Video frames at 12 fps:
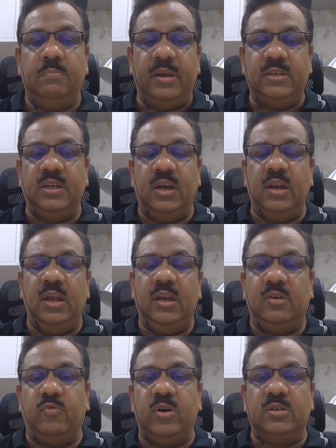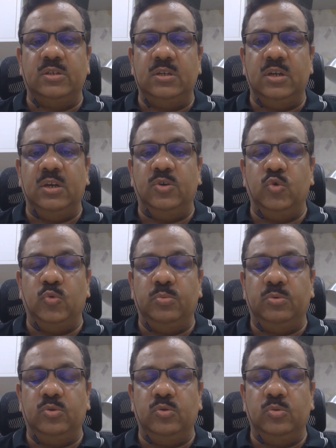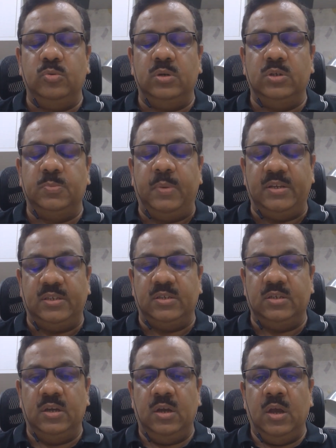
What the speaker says: Basically, it works in two spaces.